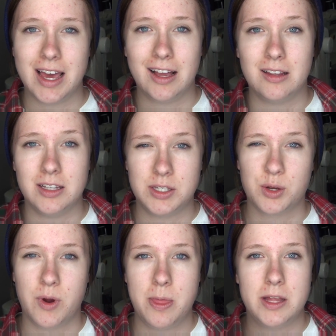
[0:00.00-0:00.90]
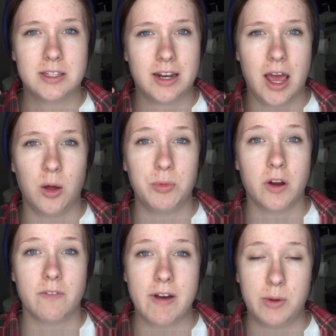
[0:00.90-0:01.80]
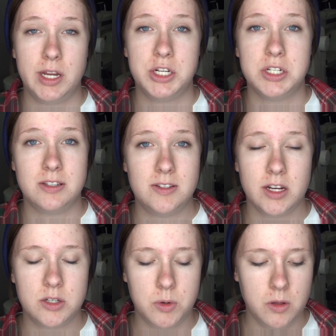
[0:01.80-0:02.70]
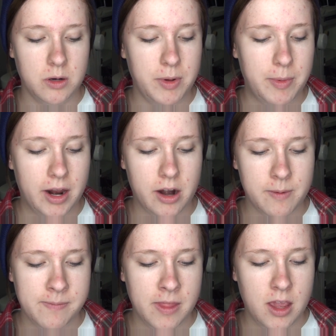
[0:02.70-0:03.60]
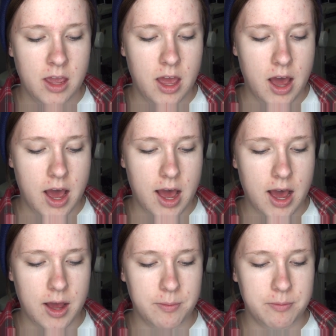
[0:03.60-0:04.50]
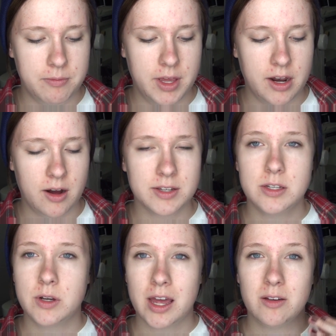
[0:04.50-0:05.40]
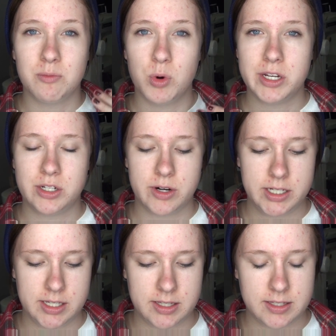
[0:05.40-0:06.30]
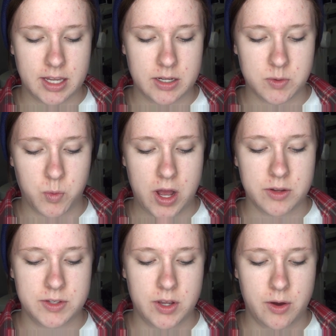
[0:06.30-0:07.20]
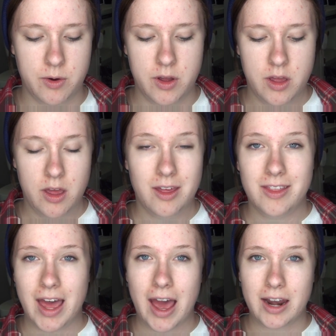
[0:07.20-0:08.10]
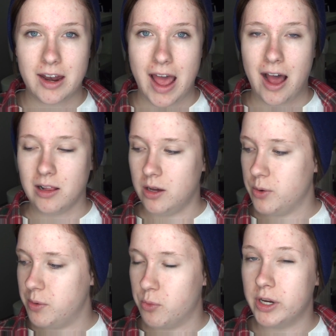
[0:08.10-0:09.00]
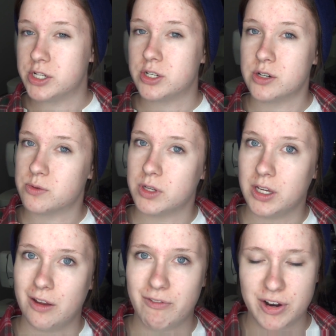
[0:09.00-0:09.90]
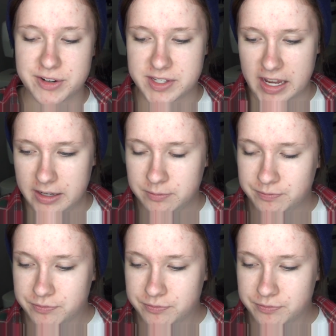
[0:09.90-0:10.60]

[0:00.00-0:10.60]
that glycerin that's going to help your foundation stick to it a little bit better. And it also kind of moisturizes the skin as well, so that added aloe and moisture is really good for your skin.